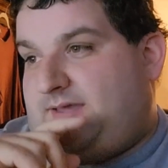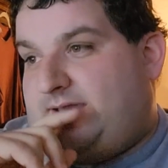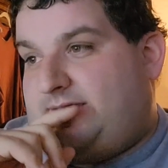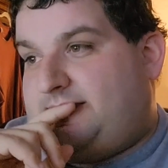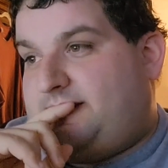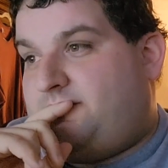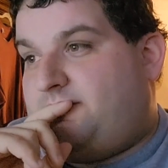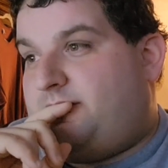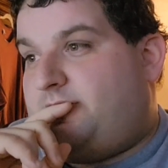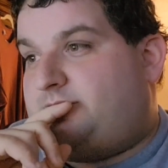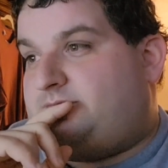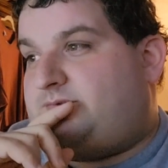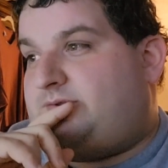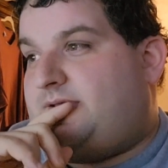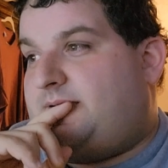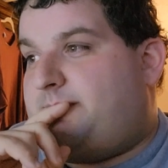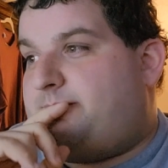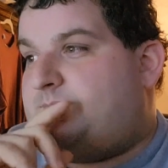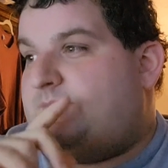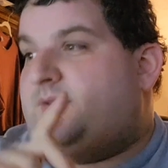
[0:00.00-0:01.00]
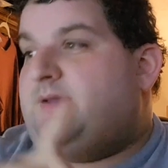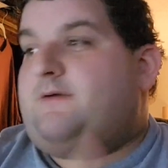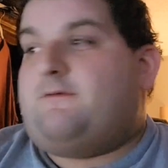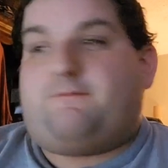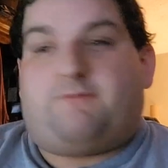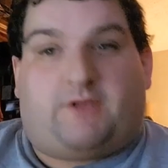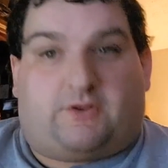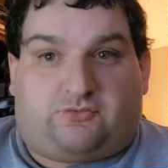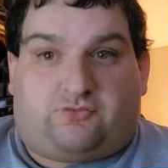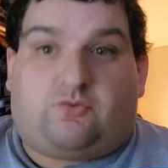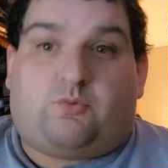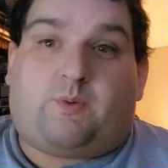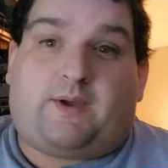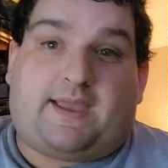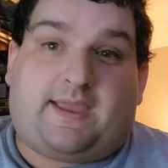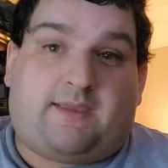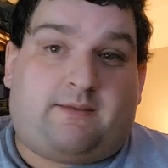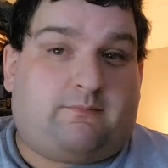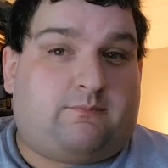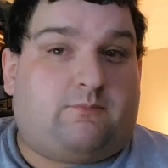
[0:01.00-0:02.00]
They wrote Flushed
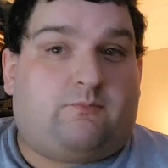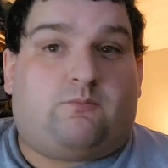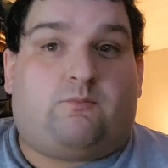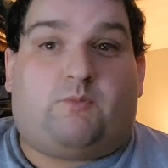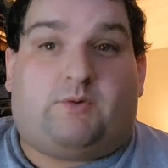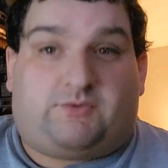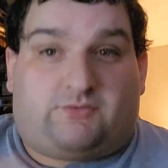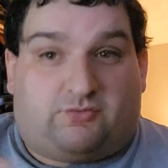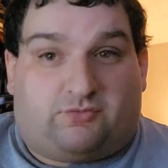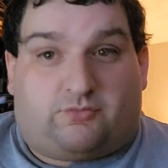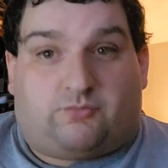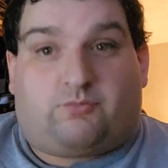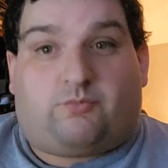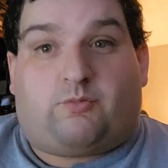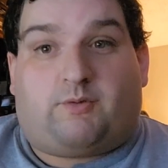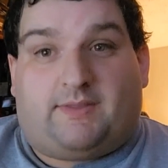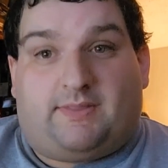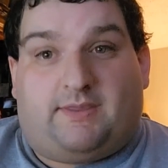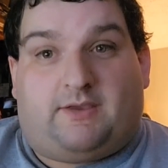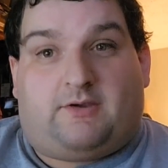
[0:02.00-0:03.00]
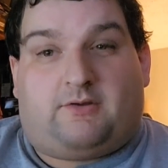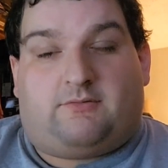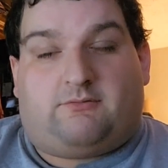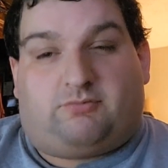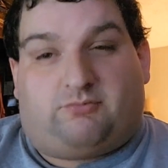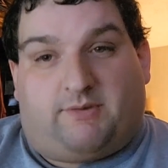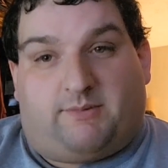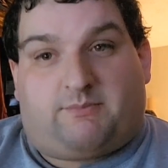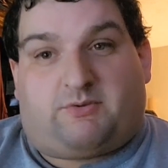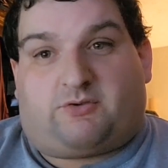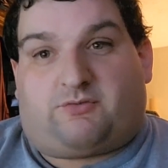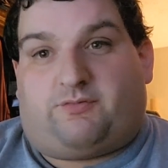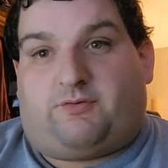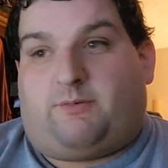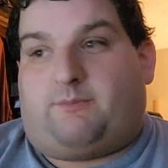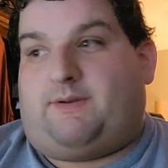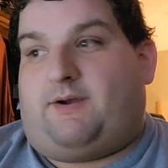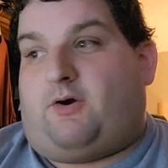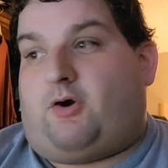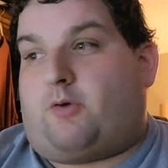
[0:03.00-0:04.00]
Away, which is a really good DreamWorks
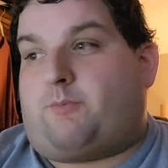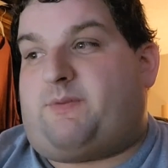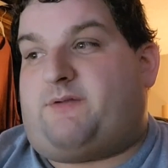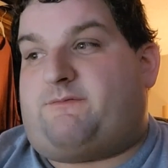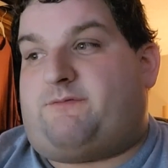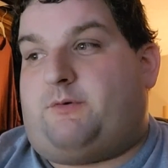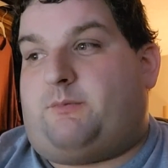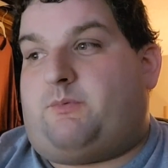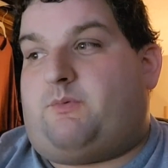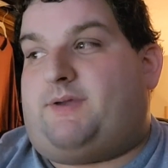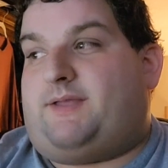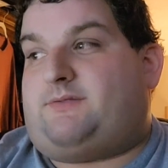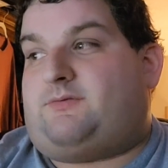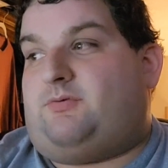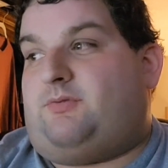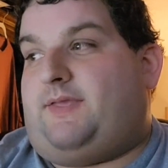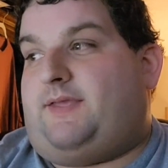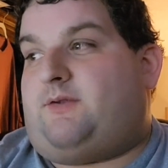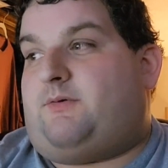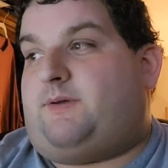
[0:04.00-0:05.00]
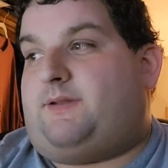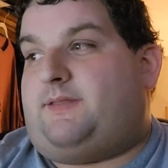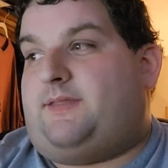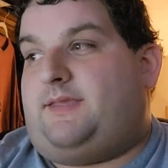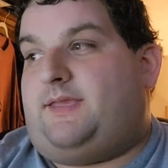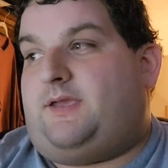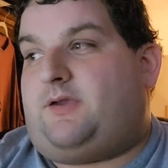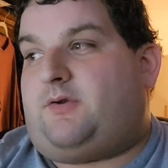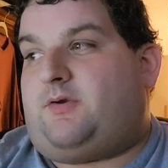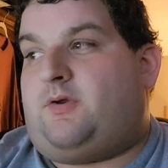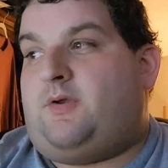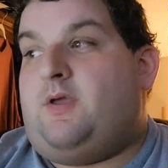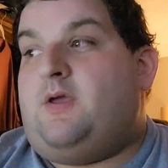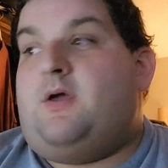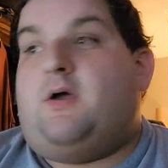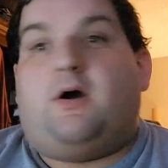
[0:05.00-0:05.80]
film, Armin film we'll get to later on in the year,